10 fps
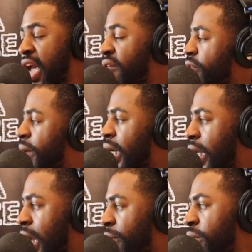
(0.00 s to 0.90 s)
everybody
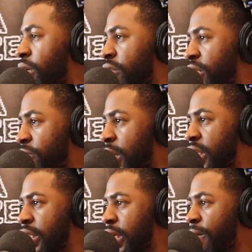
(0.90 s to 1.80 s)
that I put on this
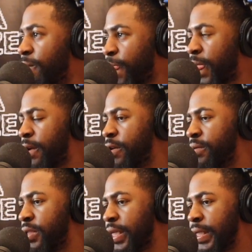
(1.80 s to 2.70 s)
project. Yeah. You know
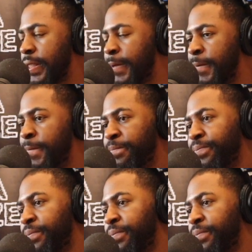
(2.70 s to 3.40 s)
what I'm saying? So